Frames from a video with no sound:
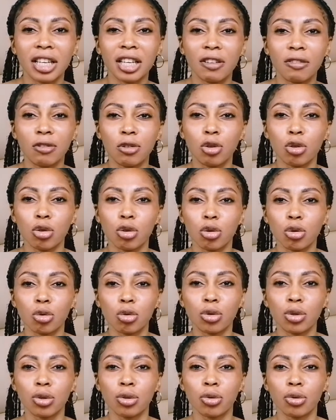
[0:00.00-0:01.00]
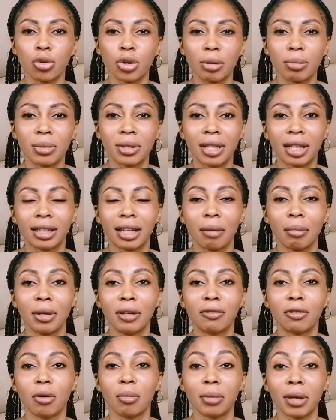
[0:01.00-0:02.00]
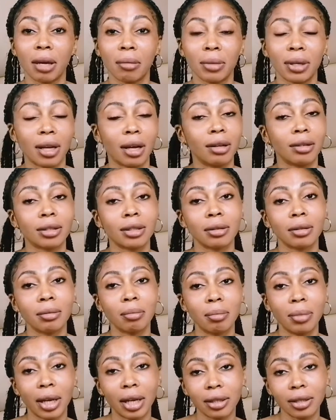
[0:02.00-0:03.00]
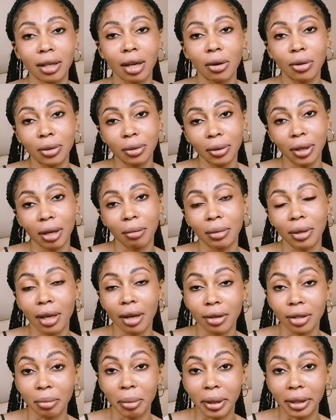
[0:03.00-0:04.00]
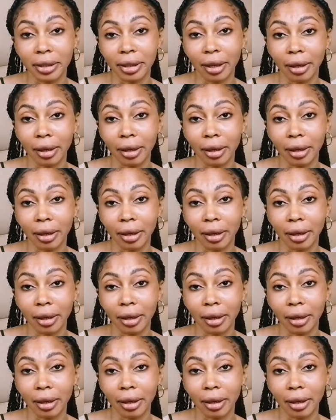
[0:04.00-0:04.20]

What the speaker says: if you use creams that are made from chemicals. Plants are also chemicals.